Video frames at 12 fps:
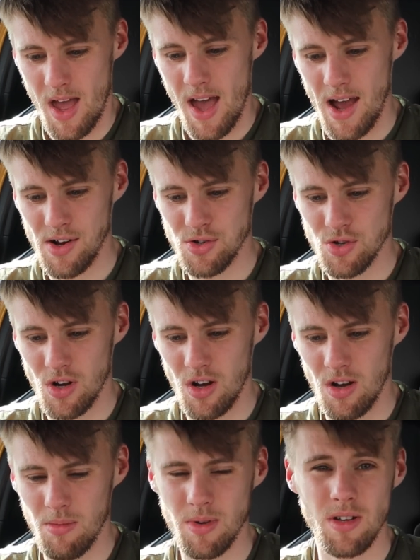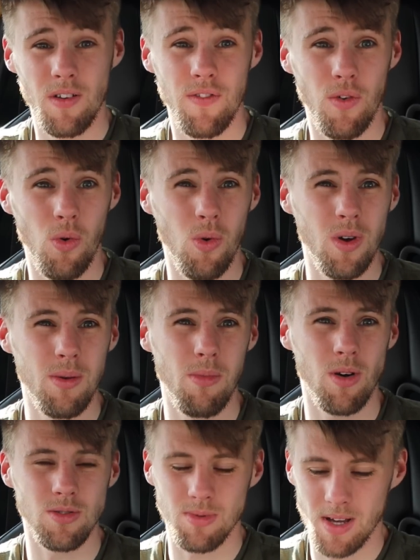Extra urban is 40
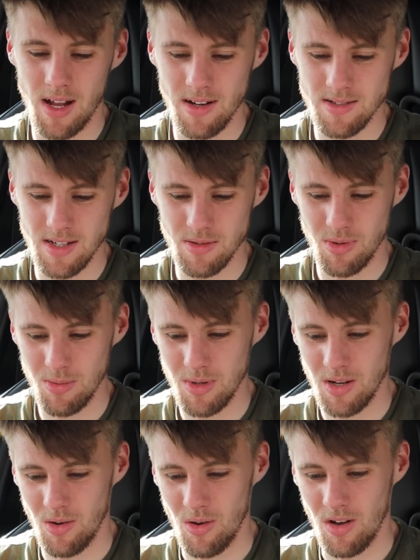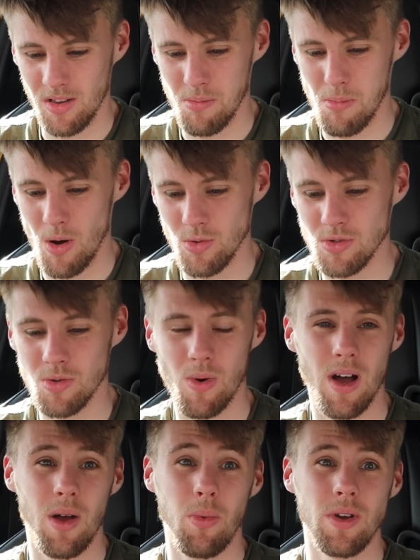miles per gallon, so that's probably like on the
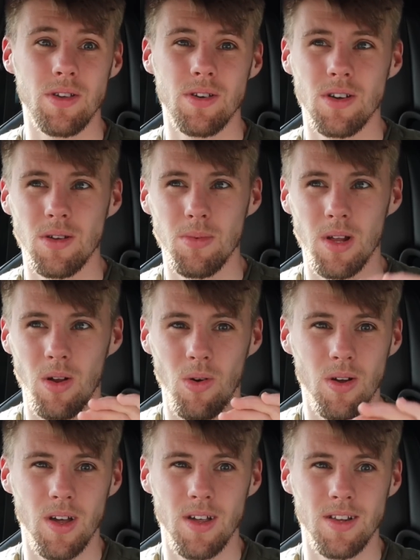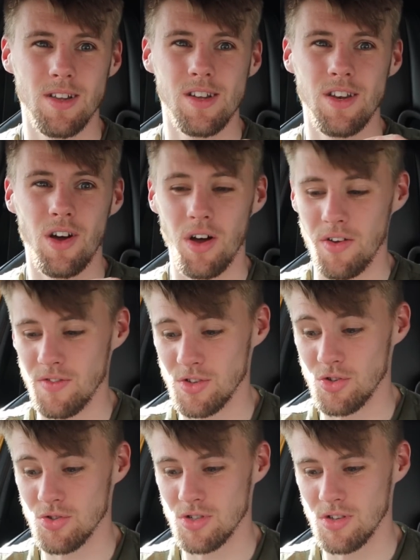motorway when you're going to be like not even
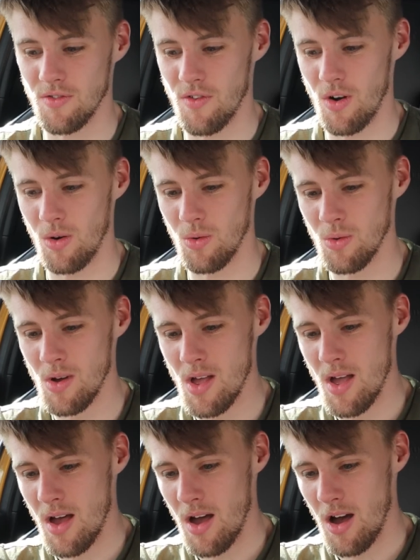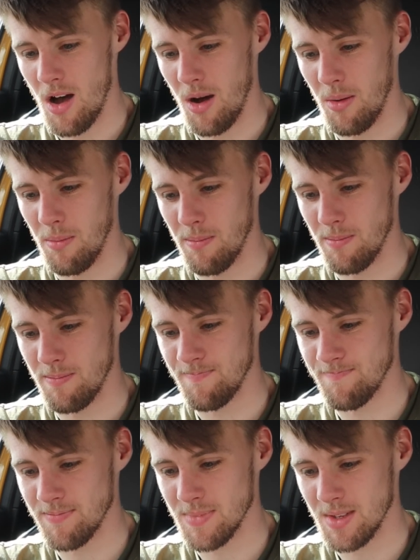touching the throttle. And
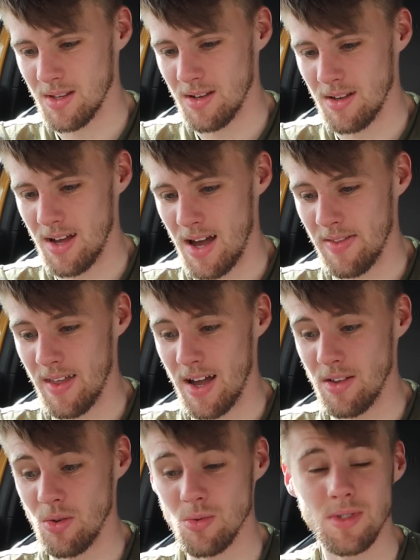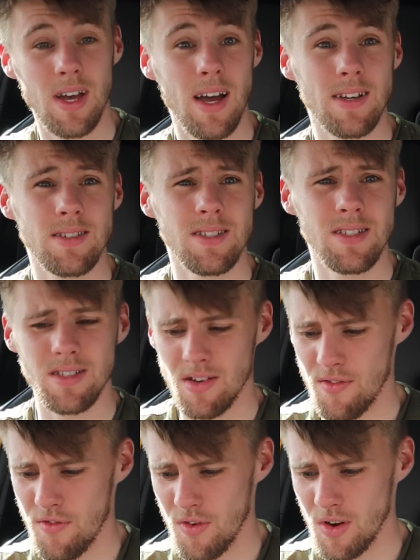the annual tax is
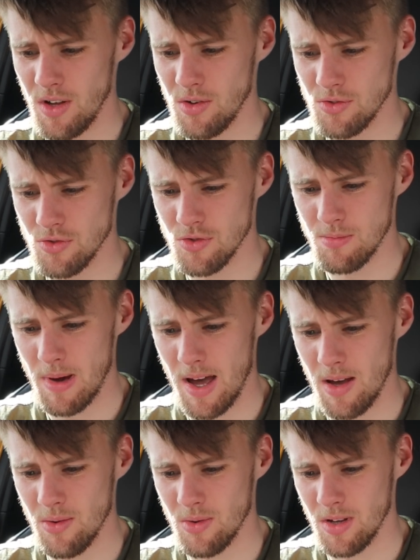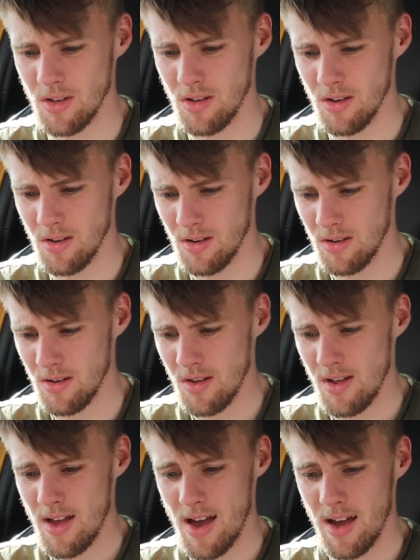£300 a year,
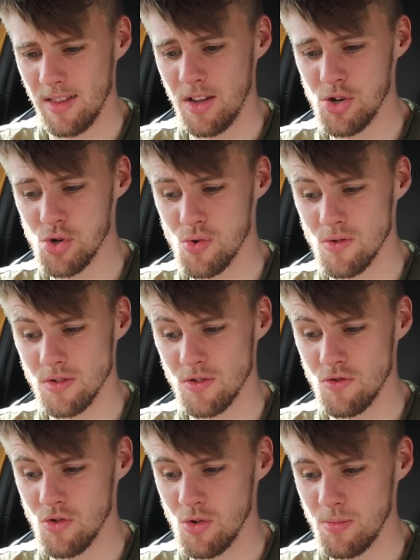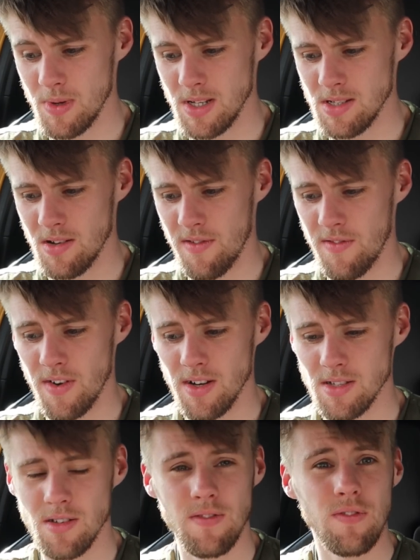and the insurance group is a
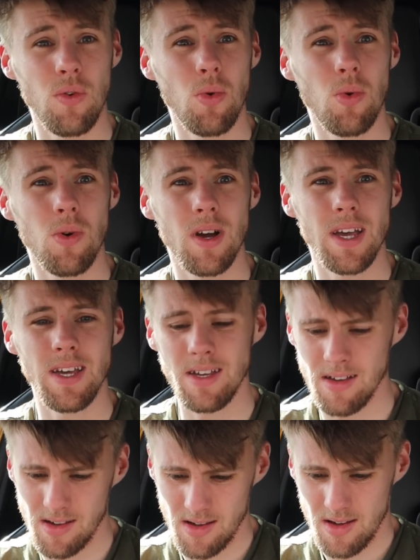34E.